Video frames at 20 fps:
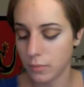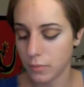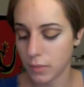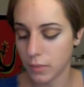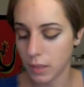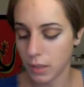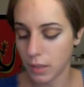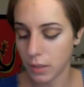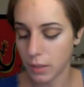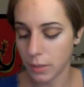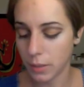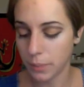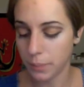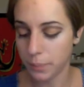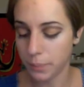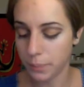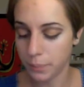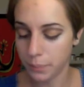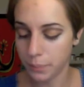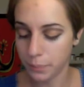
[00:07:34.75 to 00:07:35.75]
But
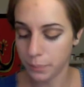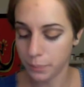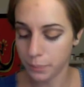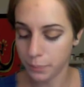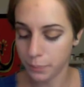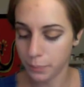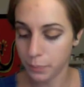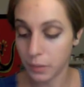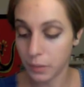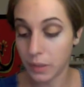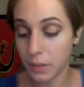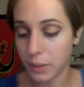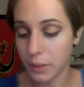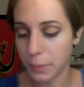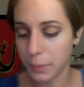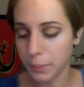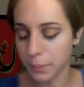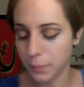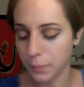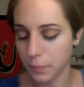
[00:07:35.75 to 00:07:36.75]
yeah.
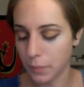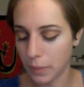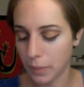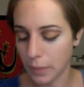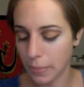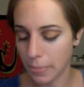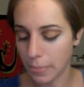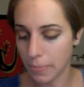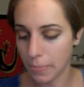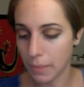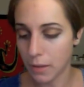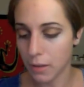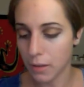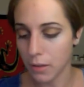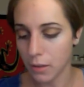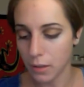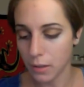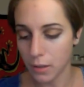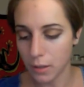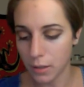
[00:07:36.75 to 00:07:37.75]

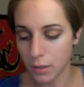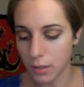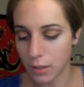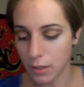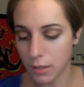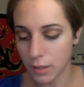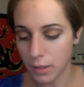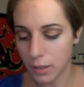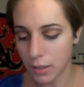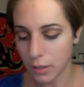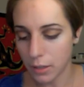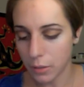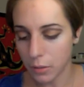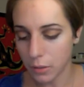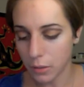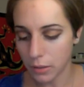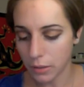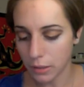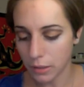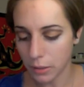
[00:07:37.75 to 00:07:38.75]
And now
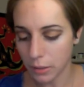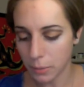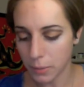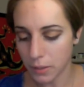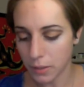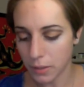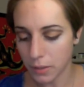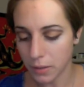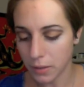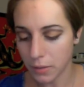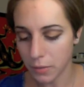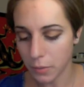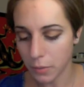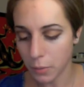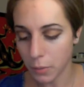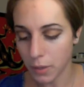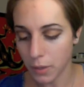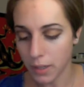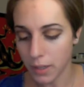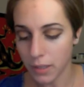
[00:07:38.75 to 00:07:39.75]
a little bit of the
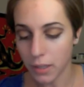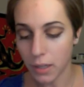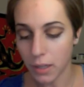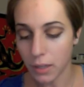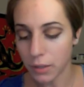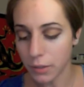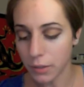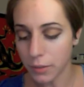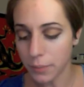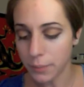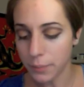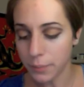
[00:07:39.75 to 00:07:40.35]
white color.